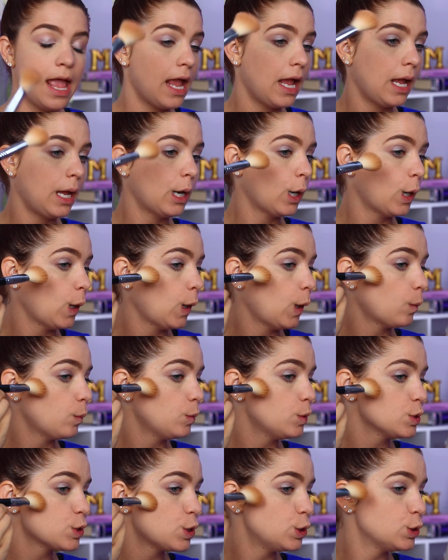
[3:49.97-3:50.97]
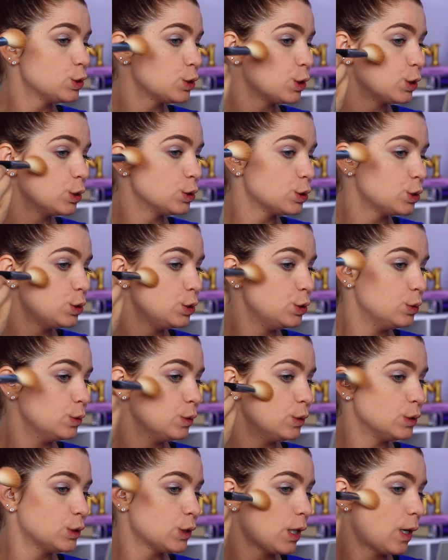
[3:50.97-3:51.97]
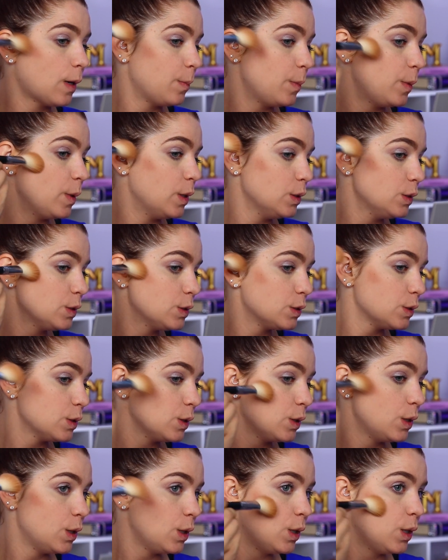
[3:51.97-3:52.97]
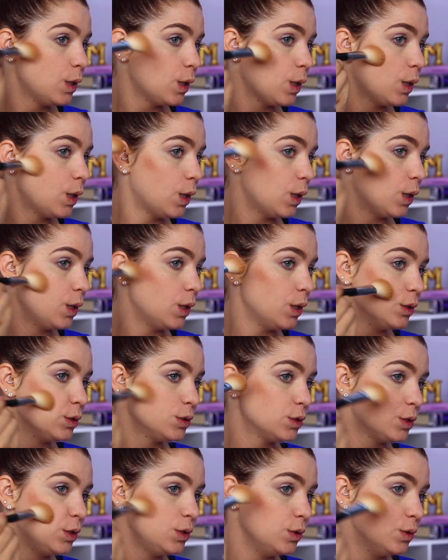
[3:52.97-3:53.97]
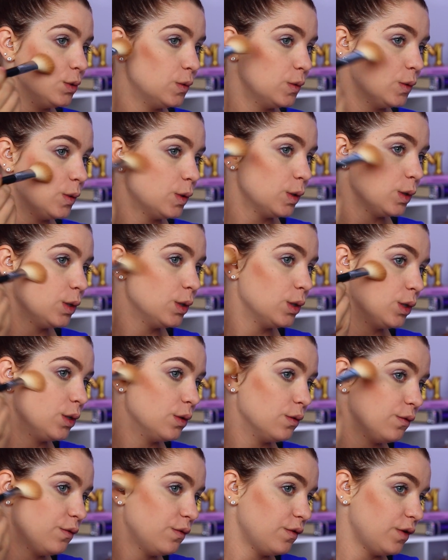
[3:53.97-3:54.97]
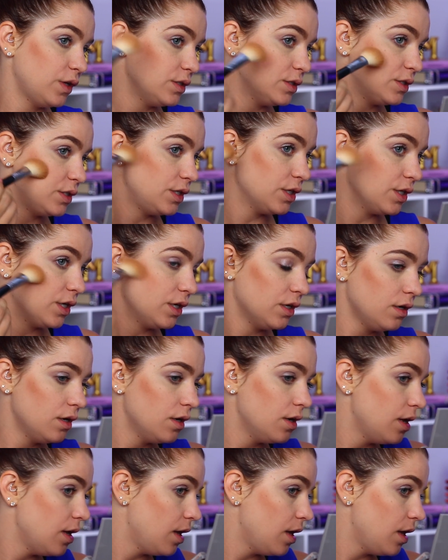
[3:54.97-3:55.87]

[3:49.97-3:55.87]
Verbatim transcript: And I am just going to start to tap this onto the face here.